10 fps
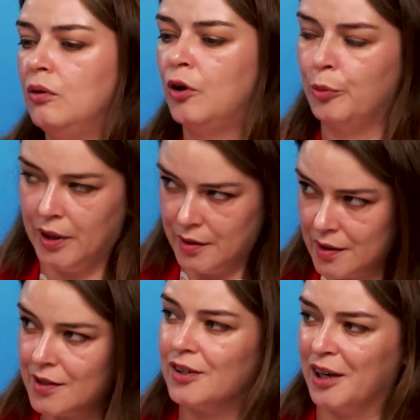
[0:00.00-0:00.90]

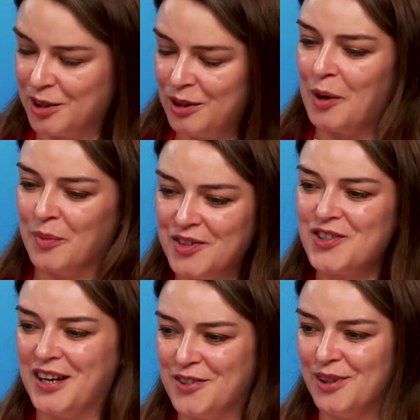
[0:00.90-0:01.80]
Urbanization and Climate
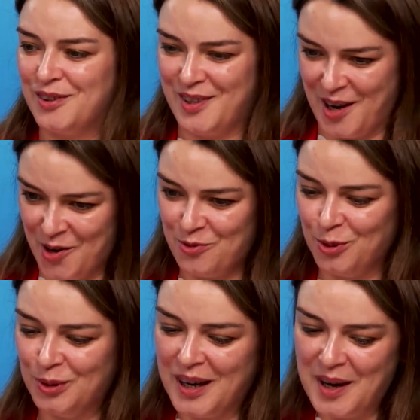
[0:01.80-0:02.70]
Change, with their
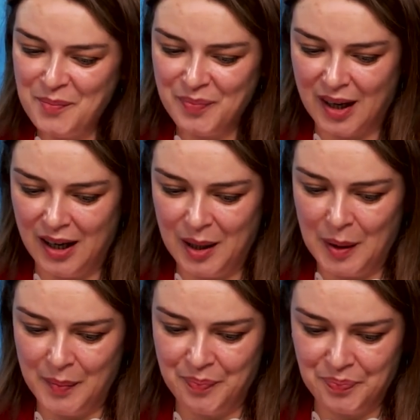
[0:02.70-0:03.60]
full name,
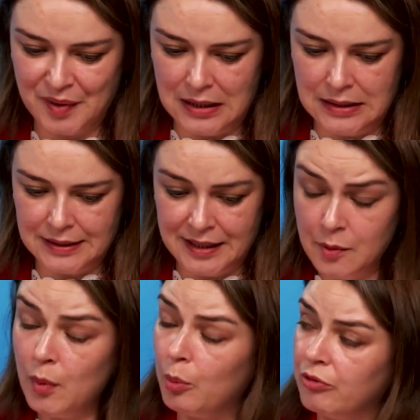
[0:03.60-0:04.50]
um, uh,
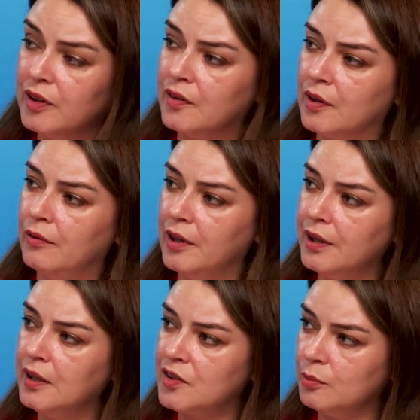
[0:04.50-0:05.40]
came up with a
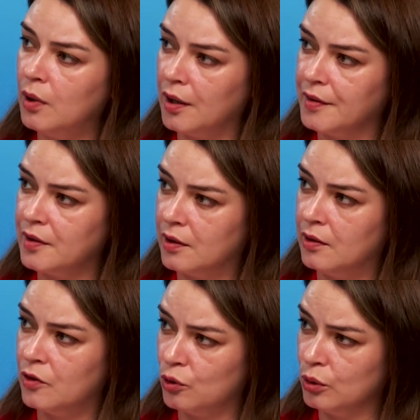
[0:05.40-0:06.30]
very smart
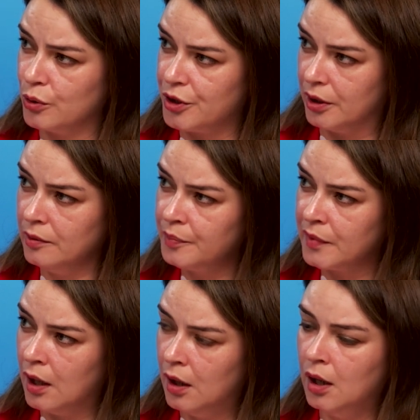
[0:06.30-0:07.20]
uh, solution
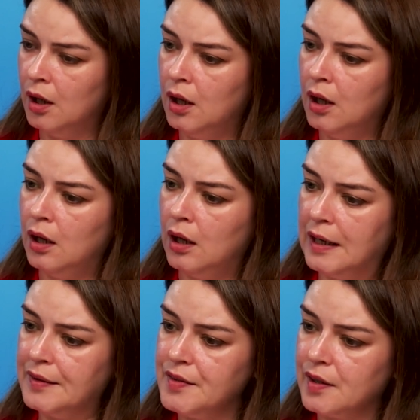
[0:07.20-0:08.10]

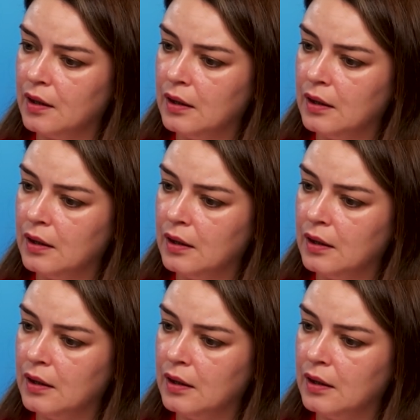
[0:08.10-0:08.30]
and